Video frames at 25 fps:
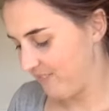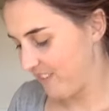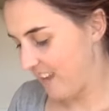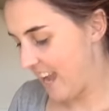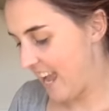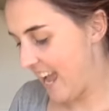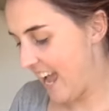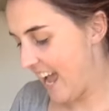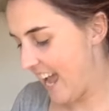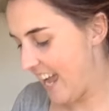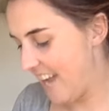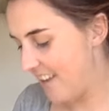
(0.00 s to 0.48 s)
I
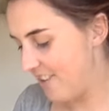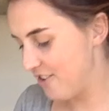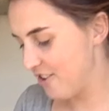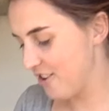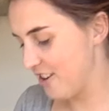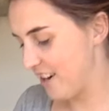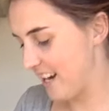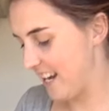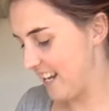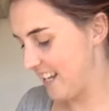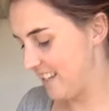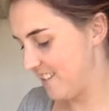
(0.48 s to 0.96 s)
hate you
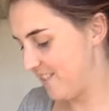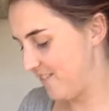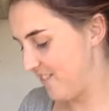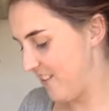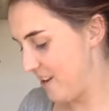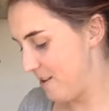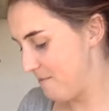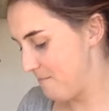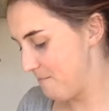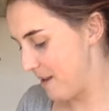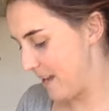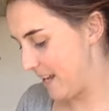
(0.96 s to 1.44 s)
guys,
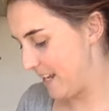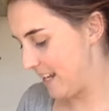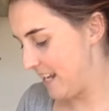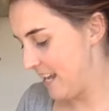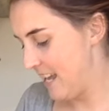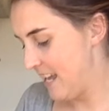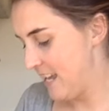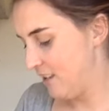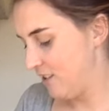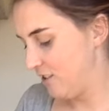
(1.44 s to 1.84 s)
feed me.